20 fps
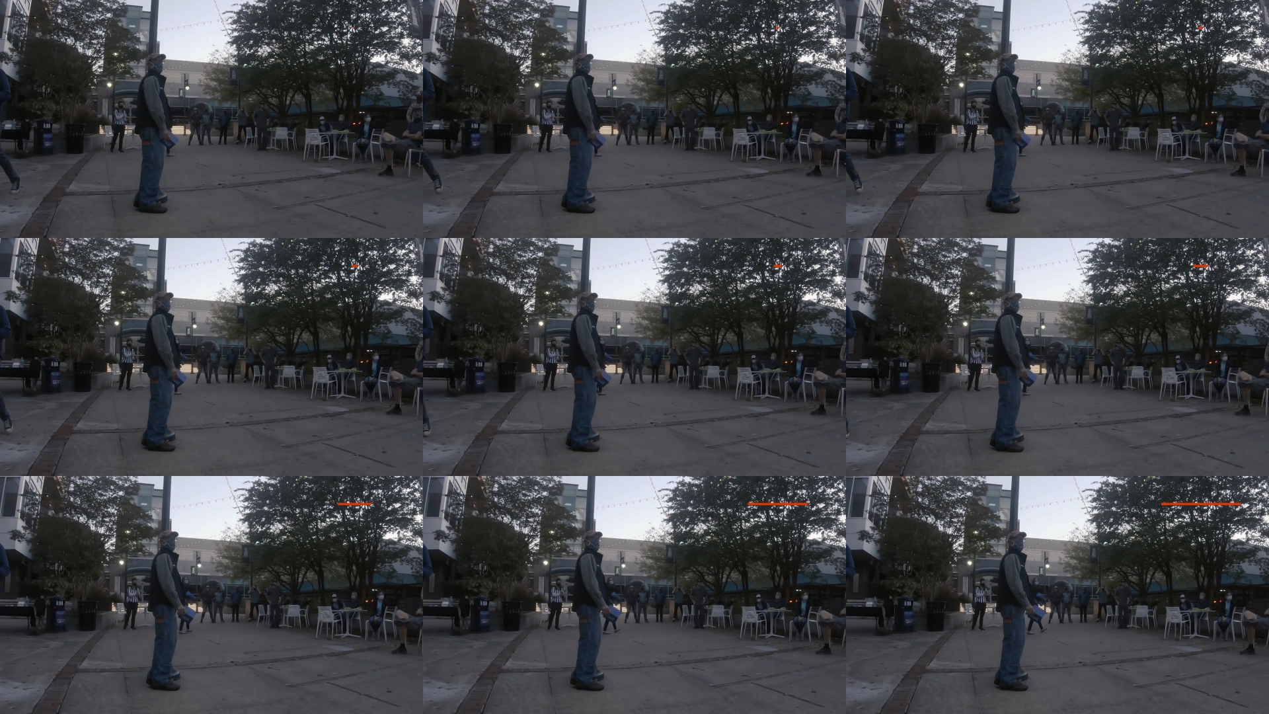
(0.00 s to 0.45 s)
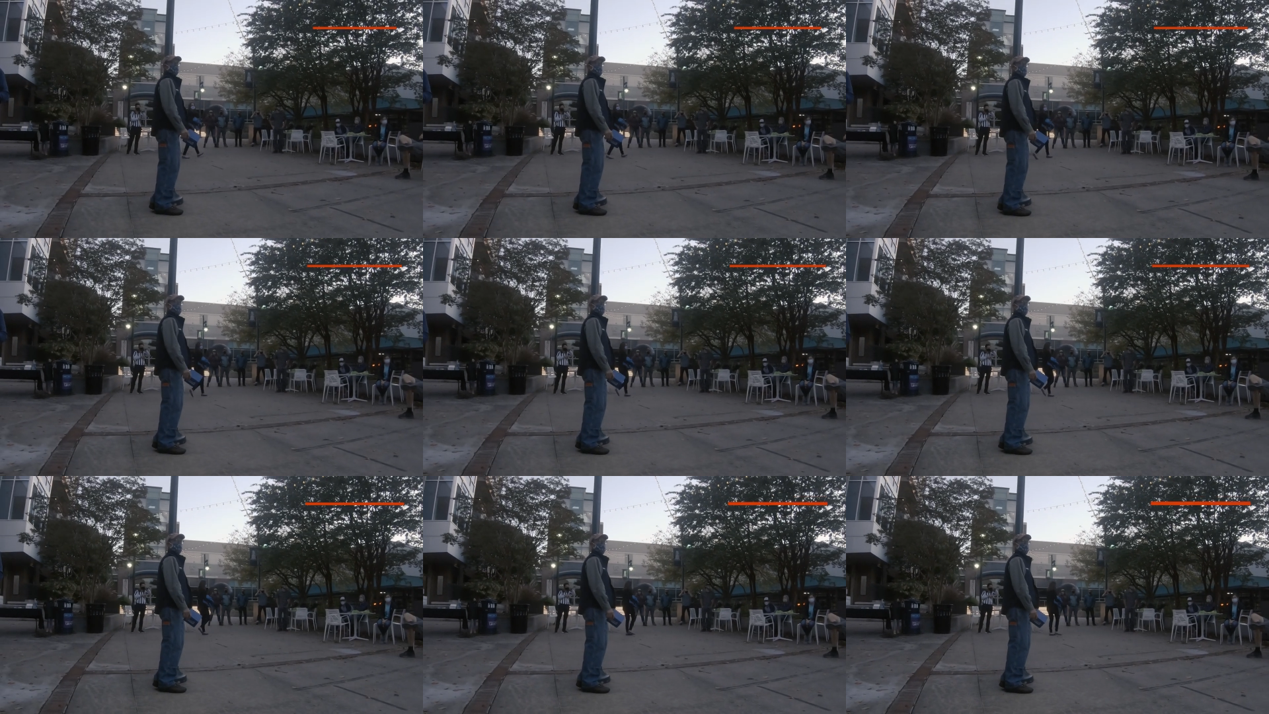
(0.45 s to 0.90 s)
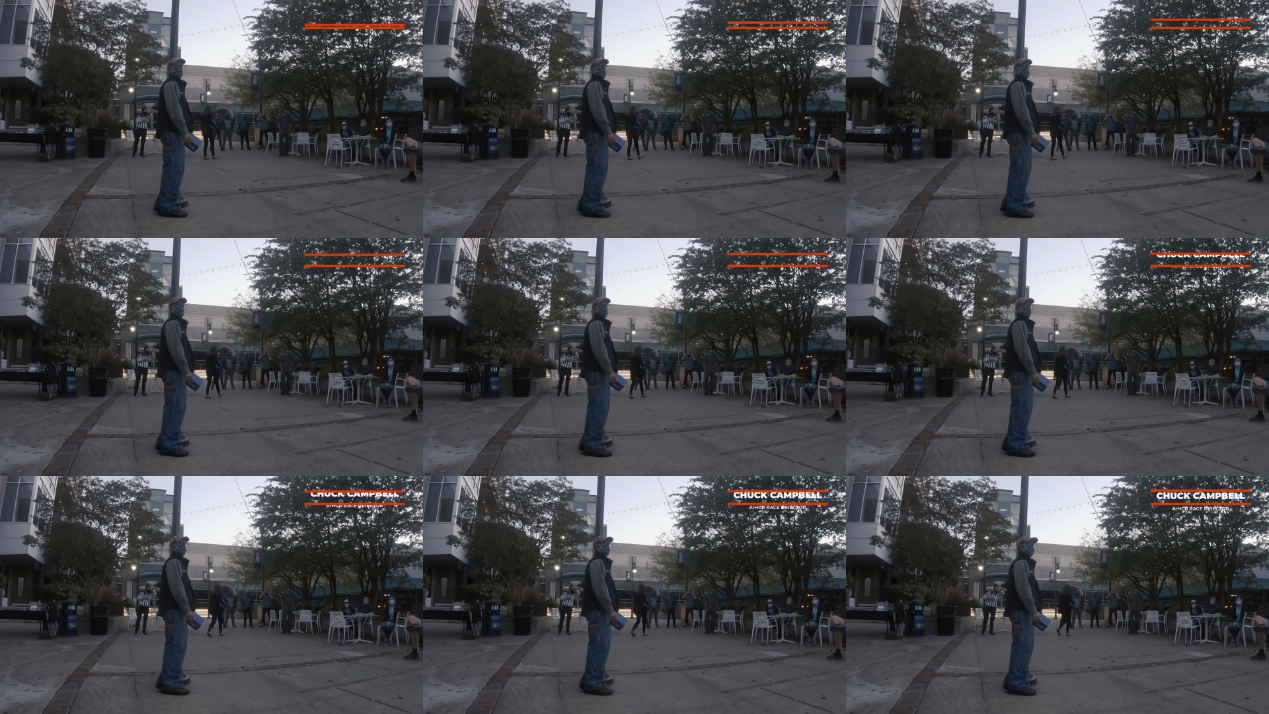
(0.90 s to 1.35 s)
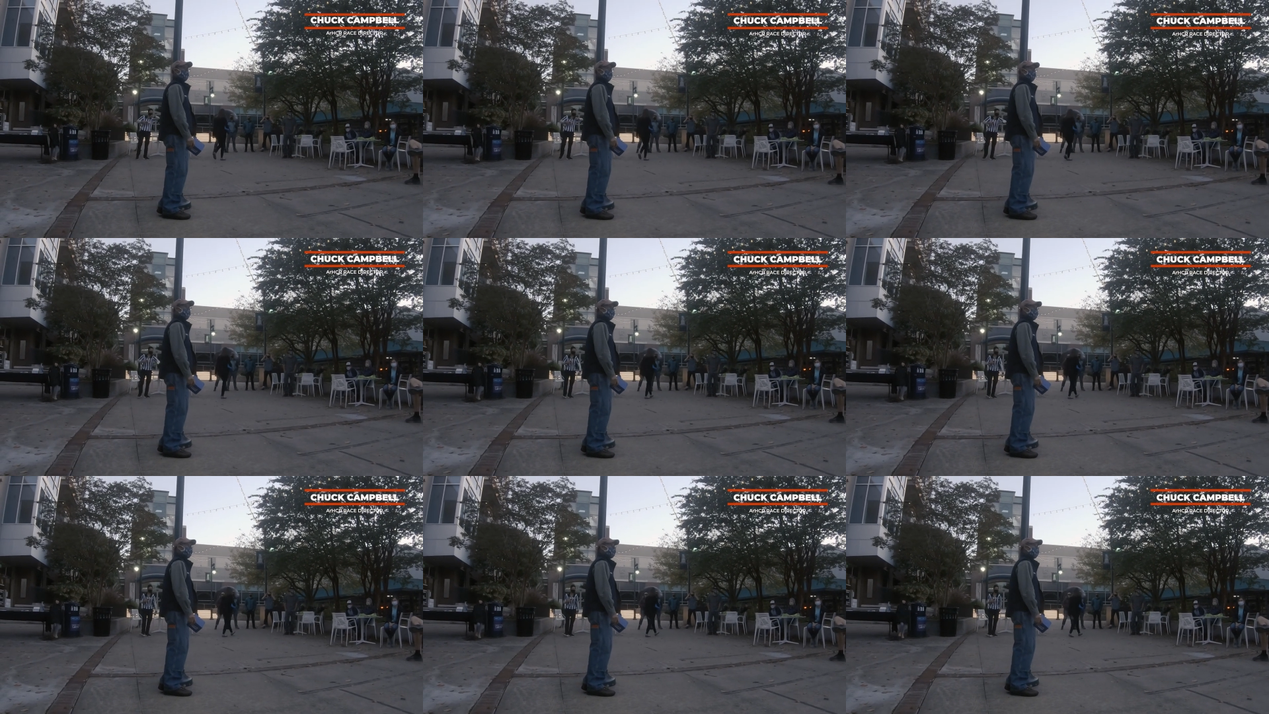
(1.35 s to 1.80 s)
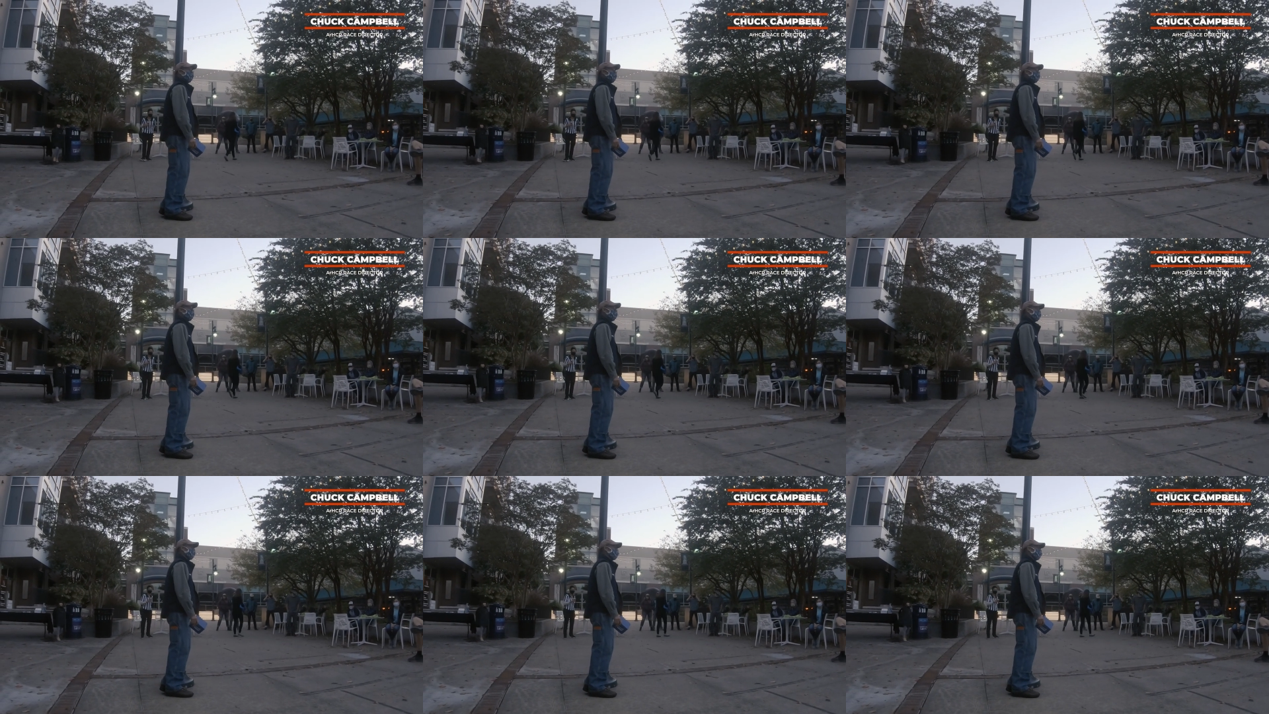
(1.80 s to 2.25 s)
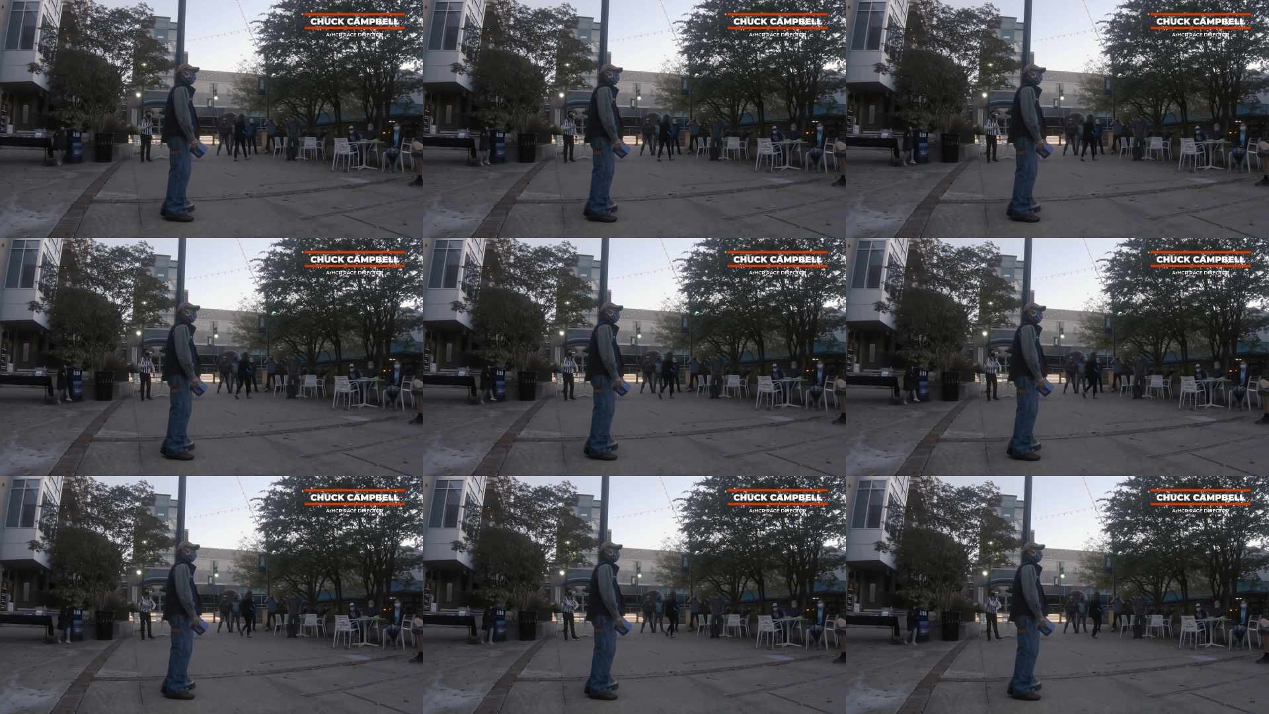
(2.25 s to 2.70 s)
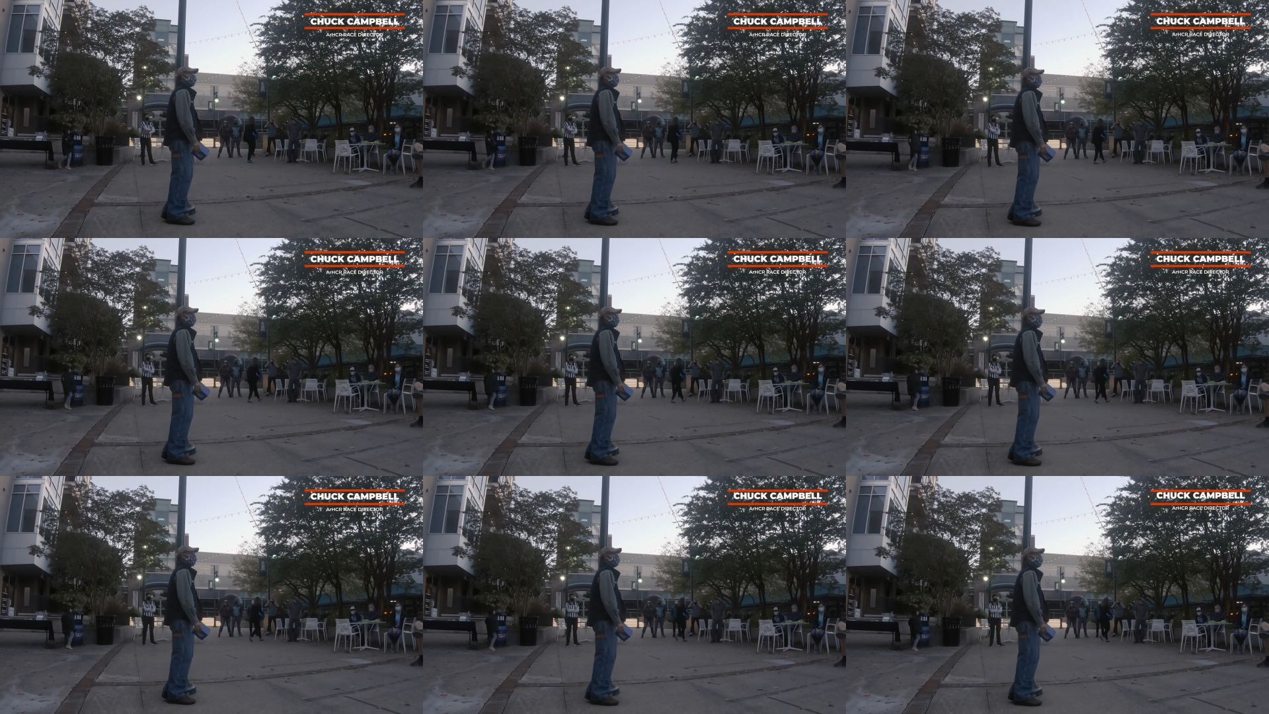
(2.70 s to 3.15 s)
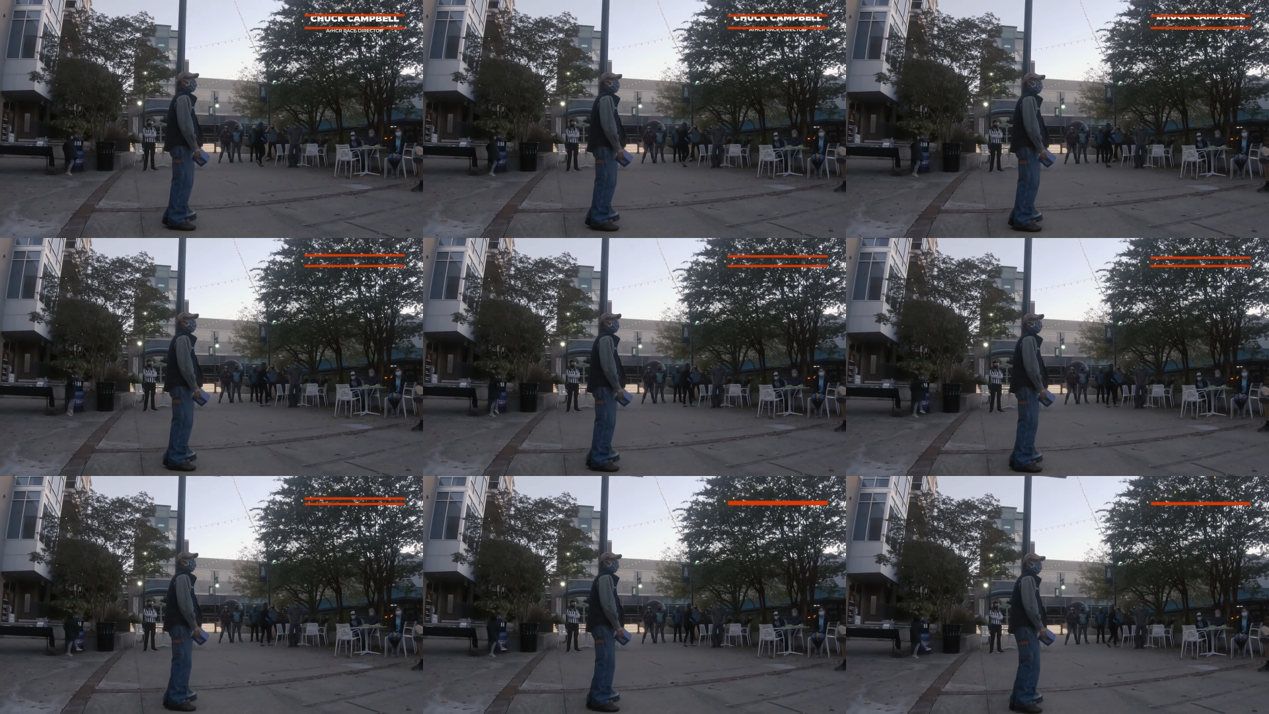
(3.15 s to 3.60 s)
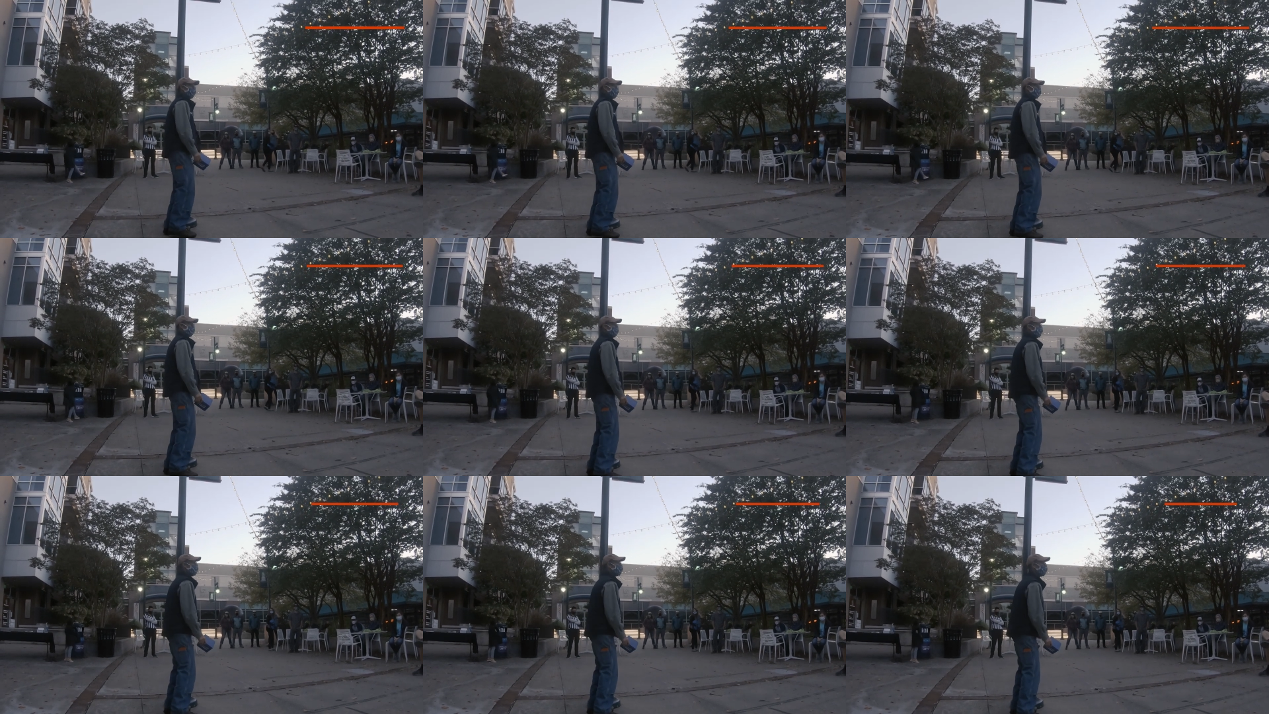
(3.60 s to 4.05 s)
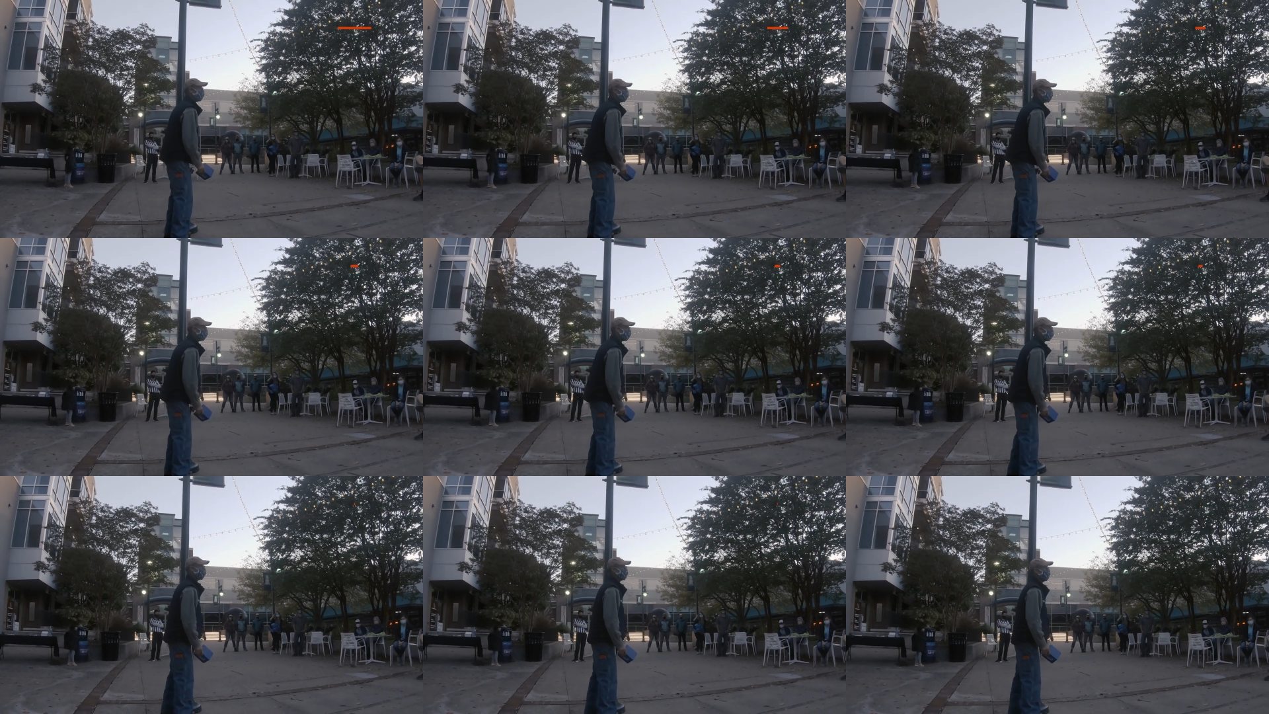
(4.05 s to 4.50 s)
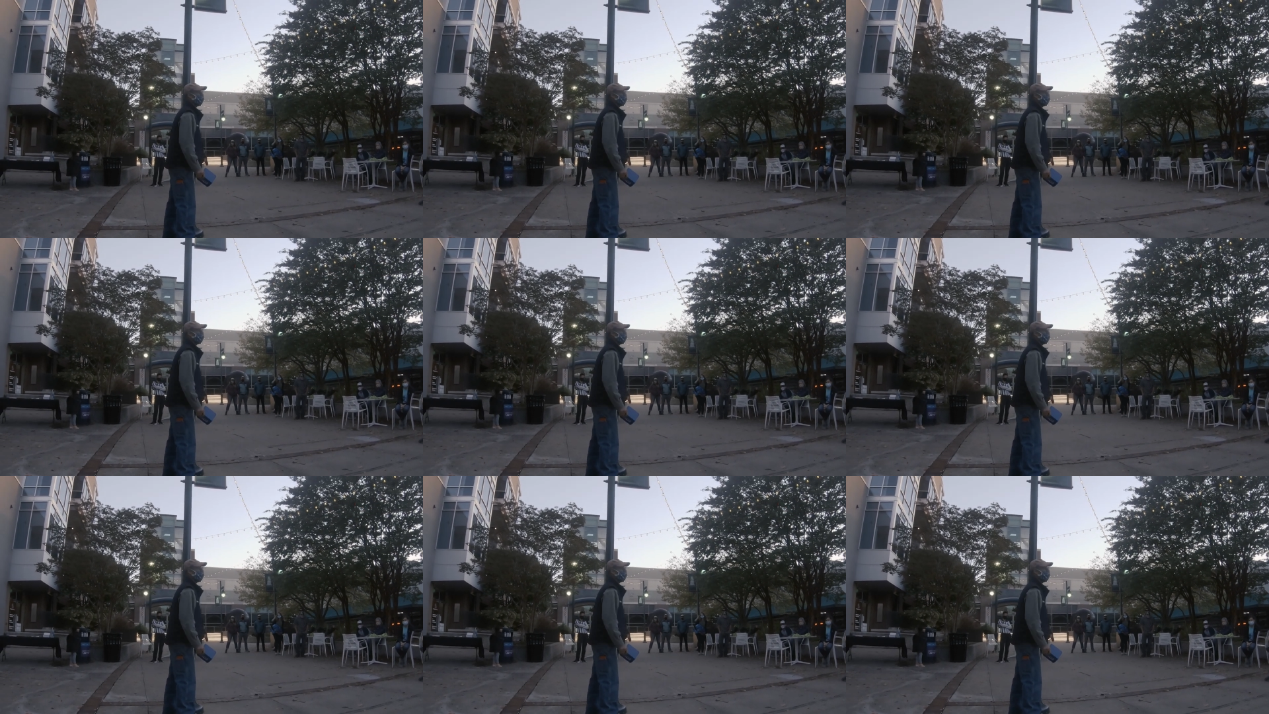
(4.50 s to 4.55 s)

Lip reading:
Nobody's mouth can be seen.